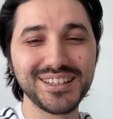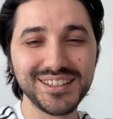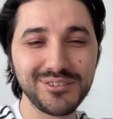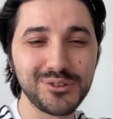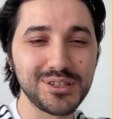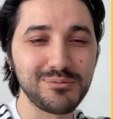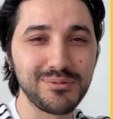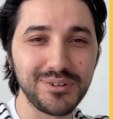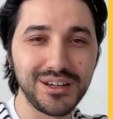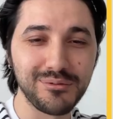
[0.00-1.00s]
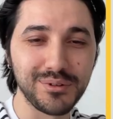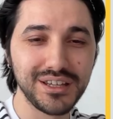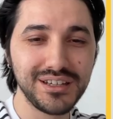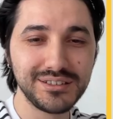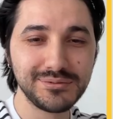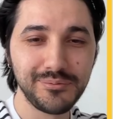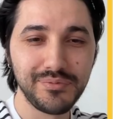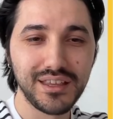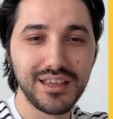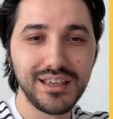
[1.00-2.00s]
which is I'm here.
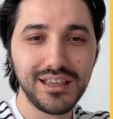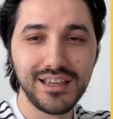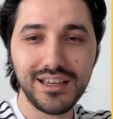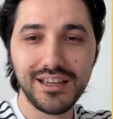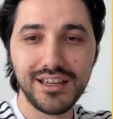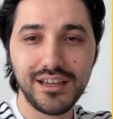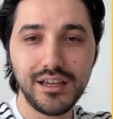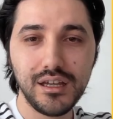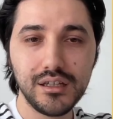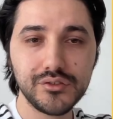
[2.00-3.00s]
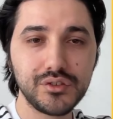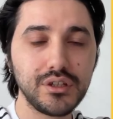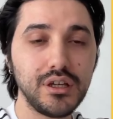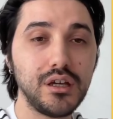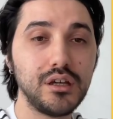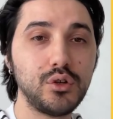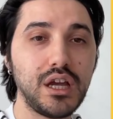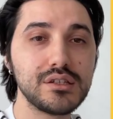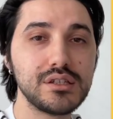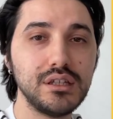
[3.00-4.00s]
And you
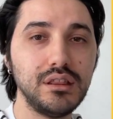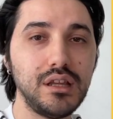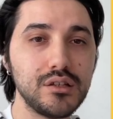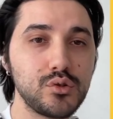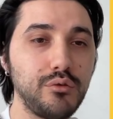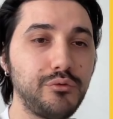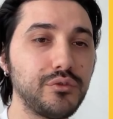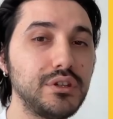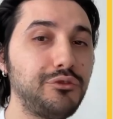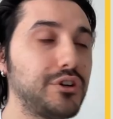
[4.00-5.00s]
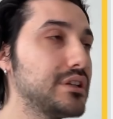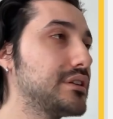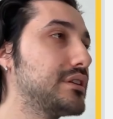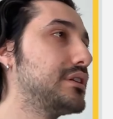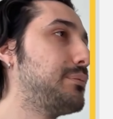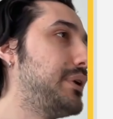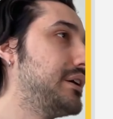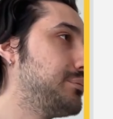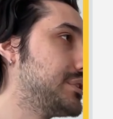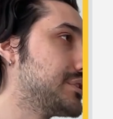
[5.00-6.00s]
can see lots of different
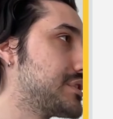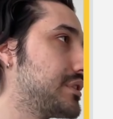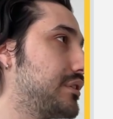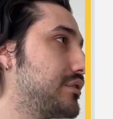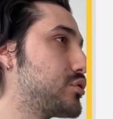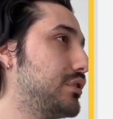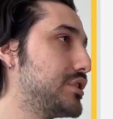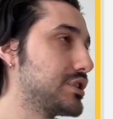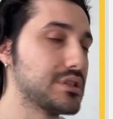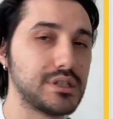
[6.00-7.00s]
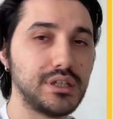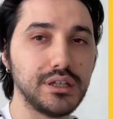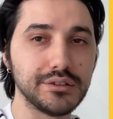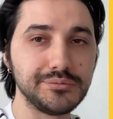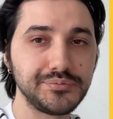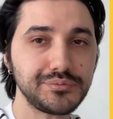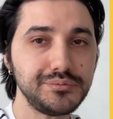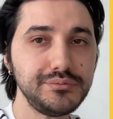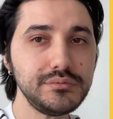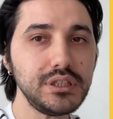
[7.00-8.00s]
departments solutions here.
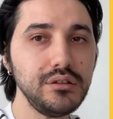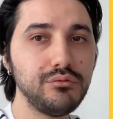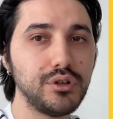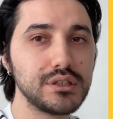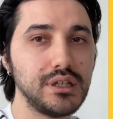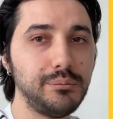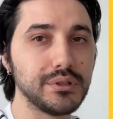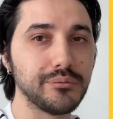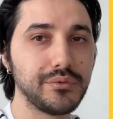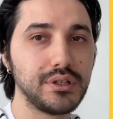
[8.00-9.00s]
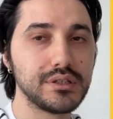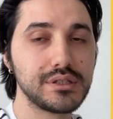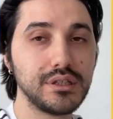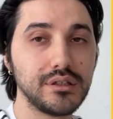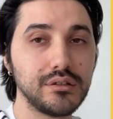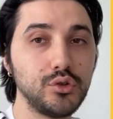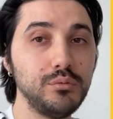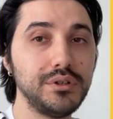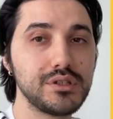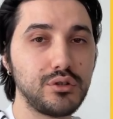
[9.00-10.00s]
For example, it's the
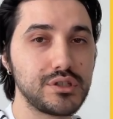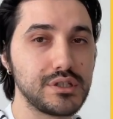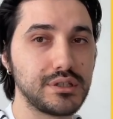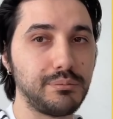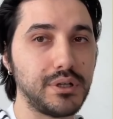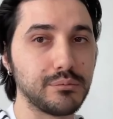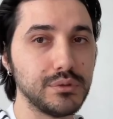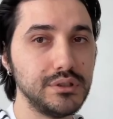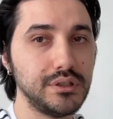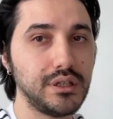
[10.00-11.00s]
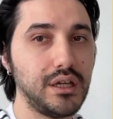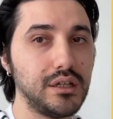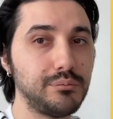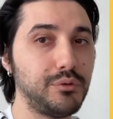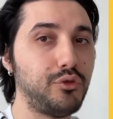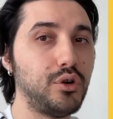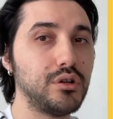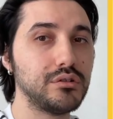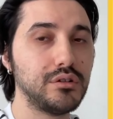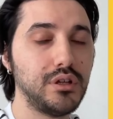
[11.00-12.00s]
human resources department, and before